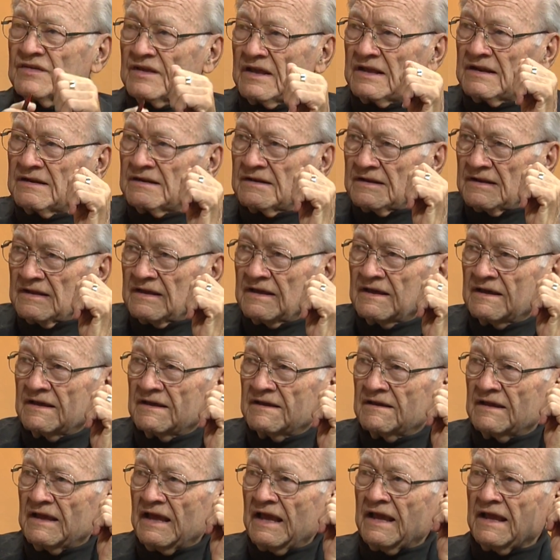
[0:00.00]

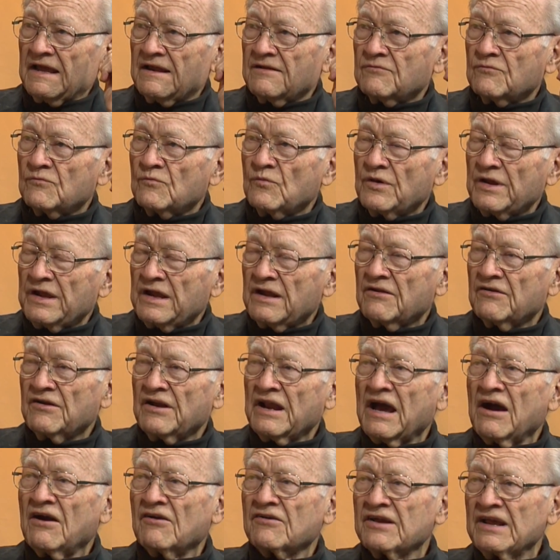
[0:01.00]
and we are
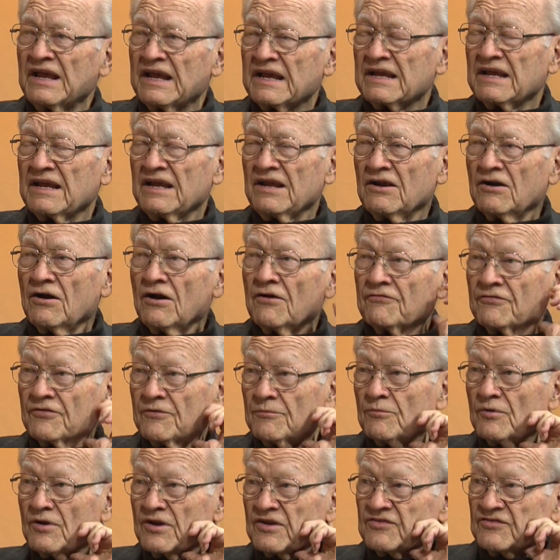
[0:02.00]
now kicking off
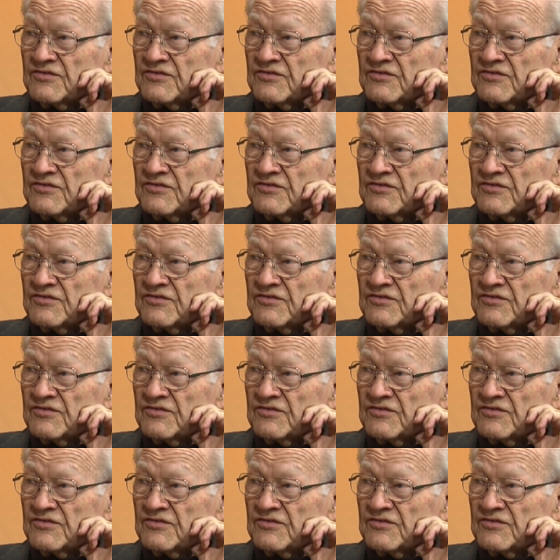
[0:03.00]
the brick